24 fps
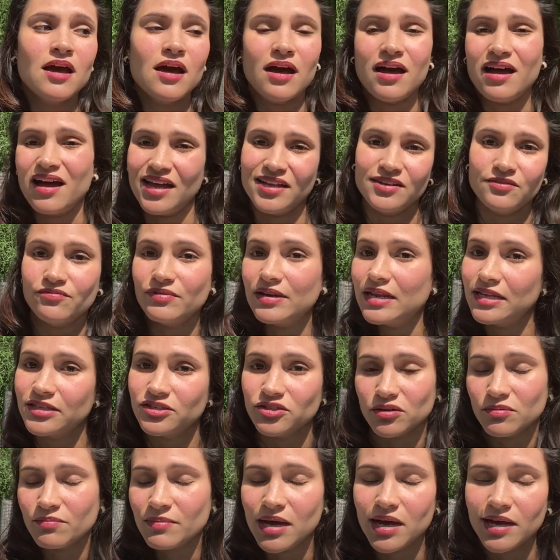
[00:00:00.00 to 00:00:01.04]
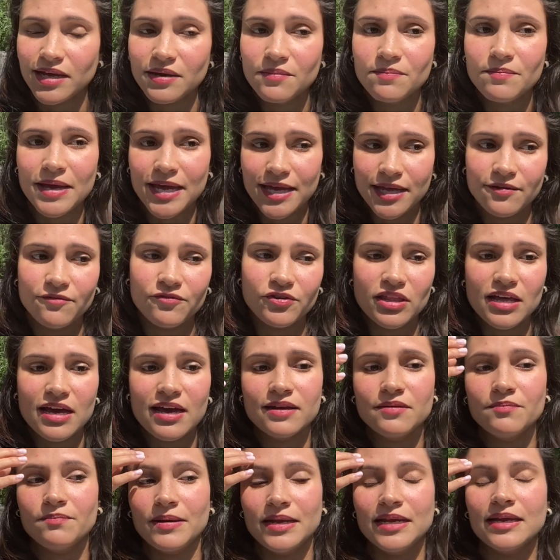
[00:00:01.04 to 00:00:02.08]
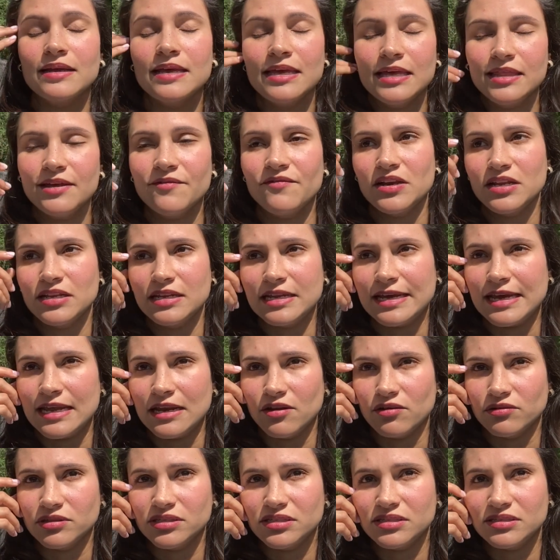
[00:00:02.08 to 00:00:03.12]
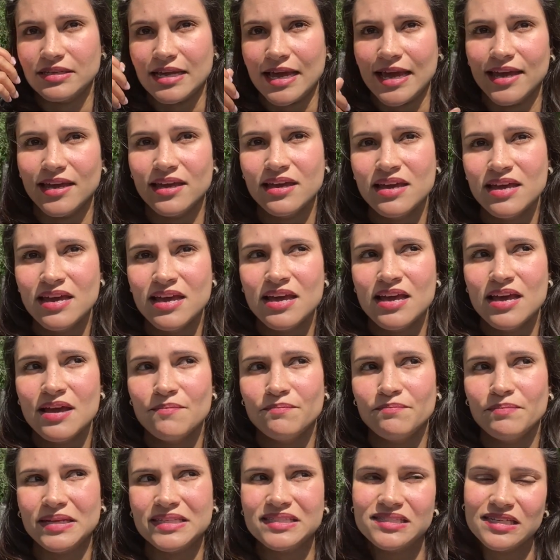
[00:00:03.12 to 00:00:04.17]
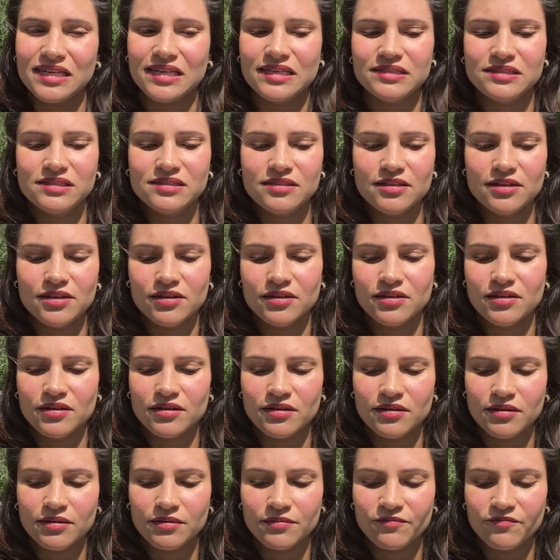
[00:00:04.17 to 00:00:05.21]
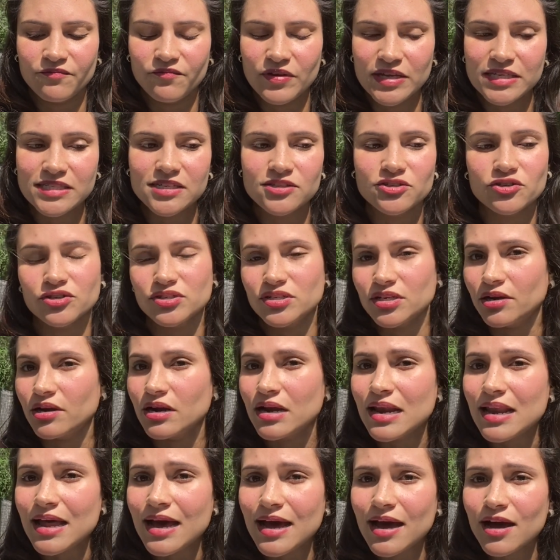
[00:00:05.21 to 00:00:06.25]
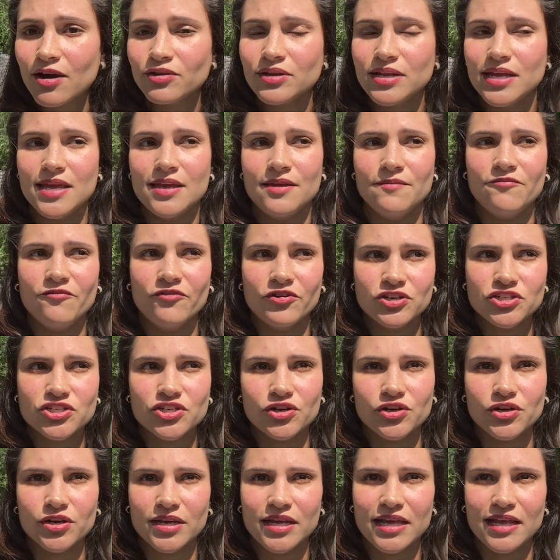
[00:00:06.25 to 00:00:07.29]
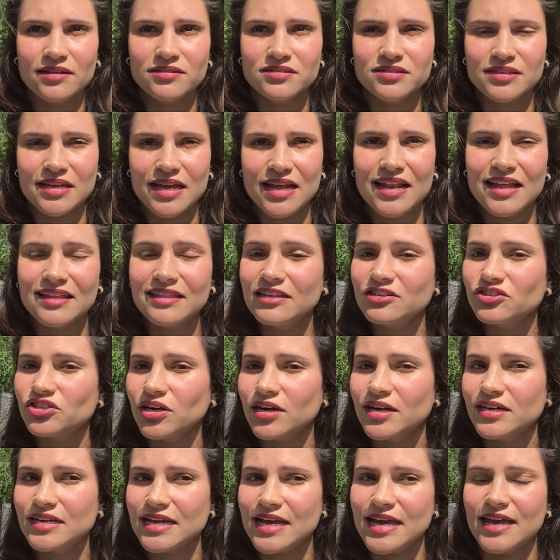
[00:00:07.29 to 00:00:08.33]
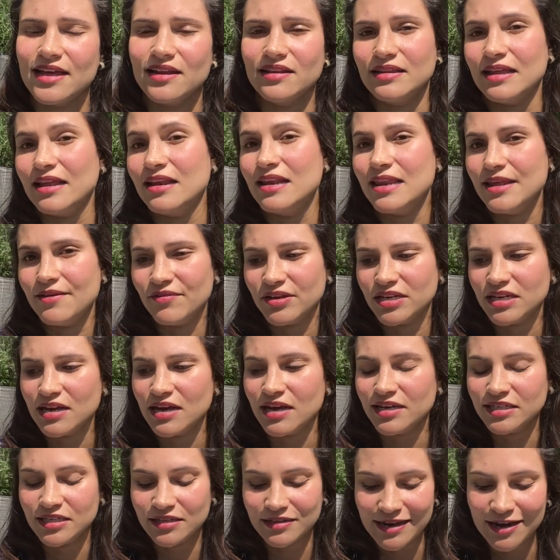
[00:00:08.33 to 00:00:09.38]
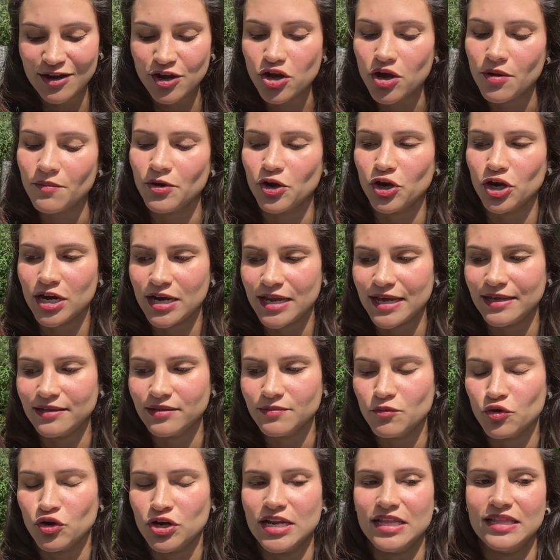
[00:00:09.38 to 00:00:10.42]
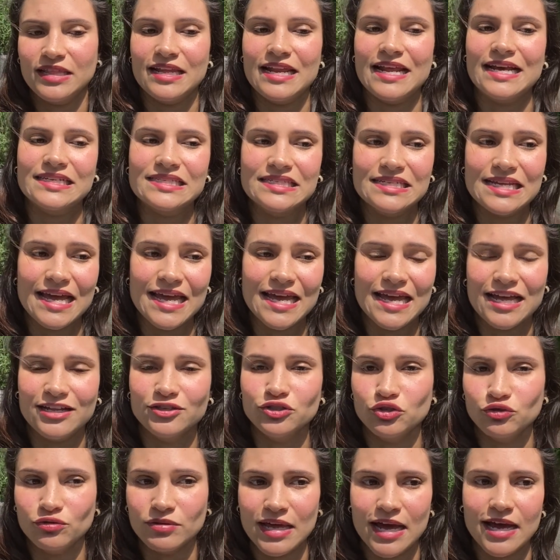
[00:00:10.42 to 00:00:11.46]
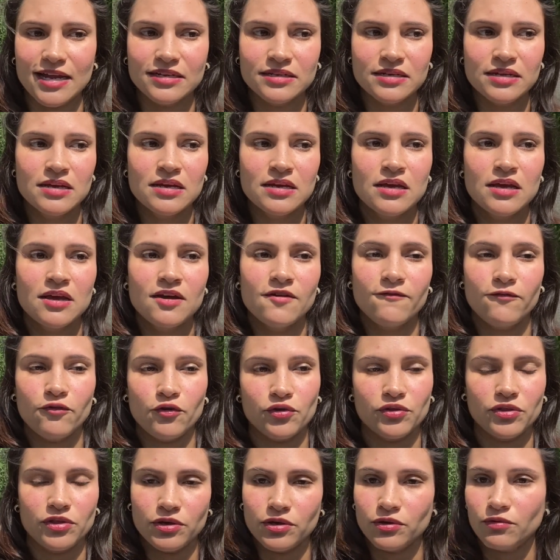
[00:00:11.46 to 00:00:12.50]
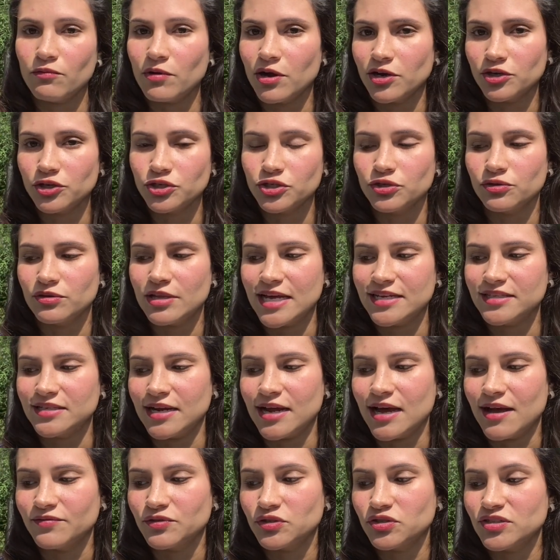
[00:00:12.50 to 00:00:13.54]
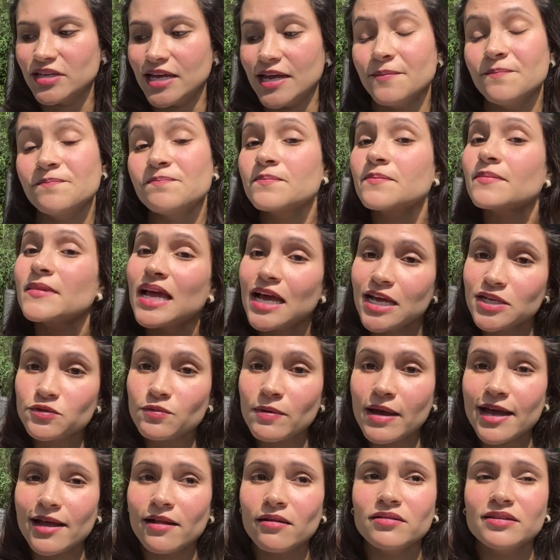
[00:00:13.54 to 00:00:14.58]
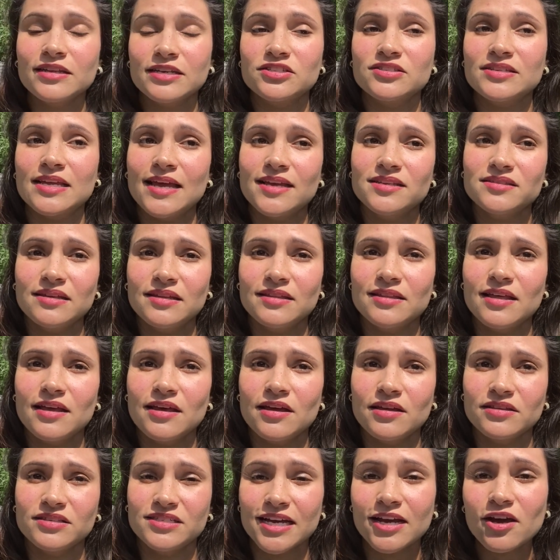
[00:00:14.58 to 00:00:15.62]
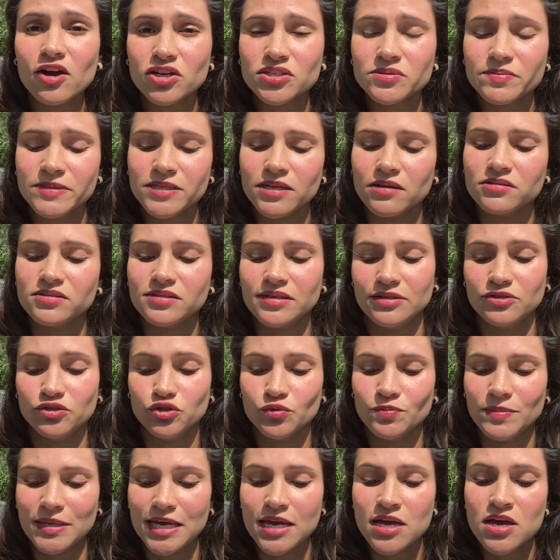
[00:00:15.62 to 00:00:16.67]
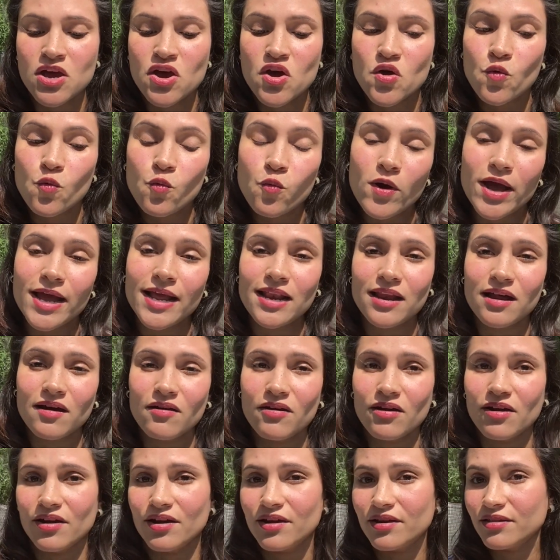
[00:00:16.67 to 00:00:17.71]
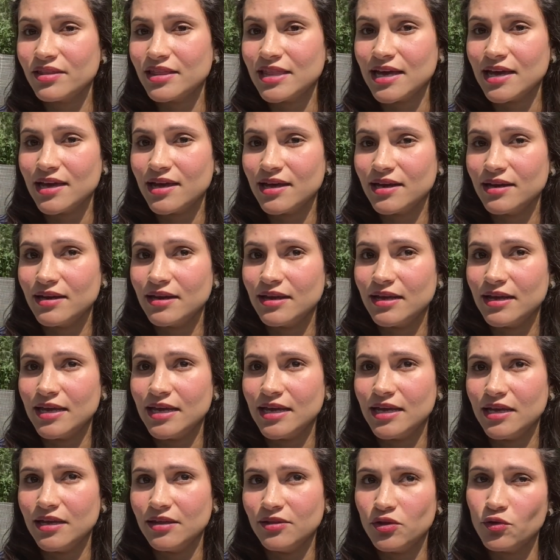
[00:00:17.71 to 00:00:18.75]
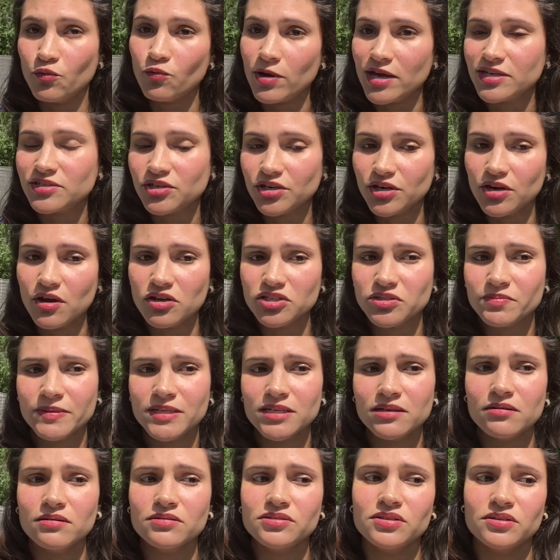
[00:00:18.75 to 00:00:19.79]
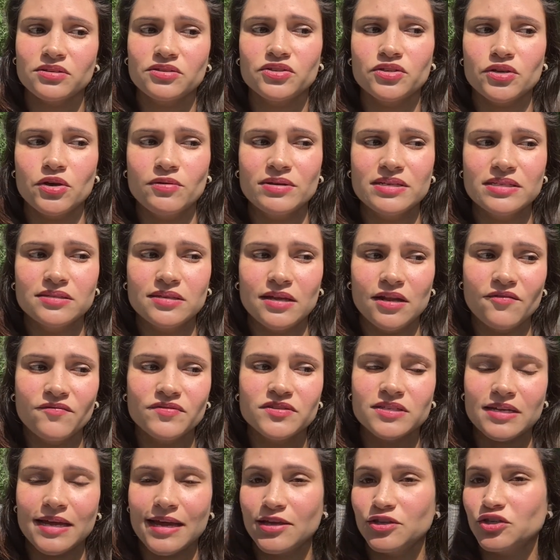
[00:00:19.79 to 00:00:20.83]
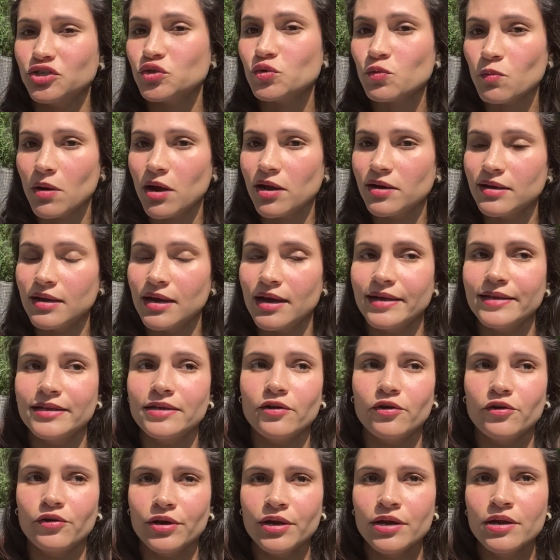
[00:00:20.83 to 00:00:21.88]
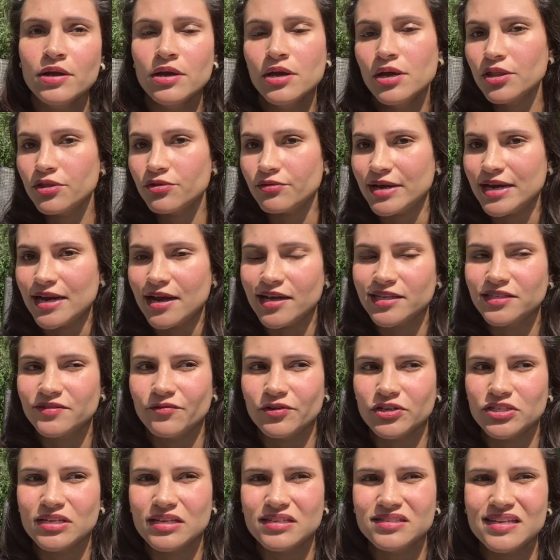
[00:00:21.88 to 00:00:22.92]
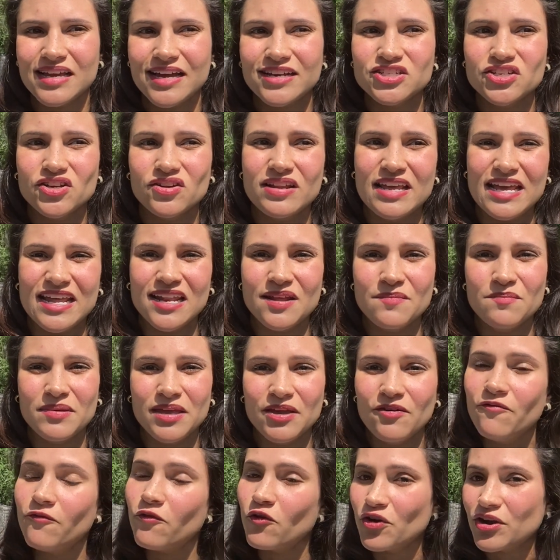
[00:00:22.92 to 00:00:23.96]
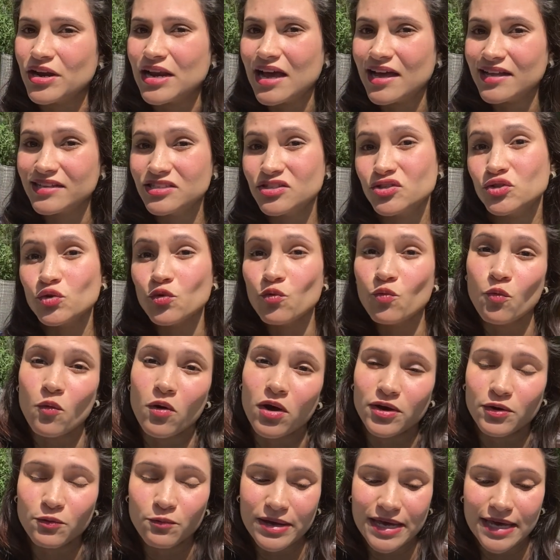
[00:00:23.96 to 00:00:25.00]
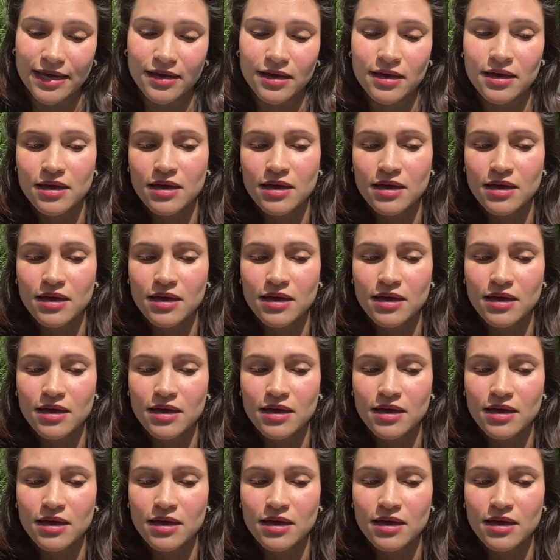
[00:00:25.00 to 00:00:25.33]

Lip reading: I really don't mind paying for that, but he definitely cannot stay. But since the visitors are allowed, he for sure can stay like the entire day and then leave at night and then come early in the morning the next day and do that for the 1 or 2 days that I have to stay. As well, the stays in the Czech hospitals tend to be way longer than in the Western hospitals. So instead of staying just 1 night or 3 nights for C-section, it can be 4 nights to 1 week,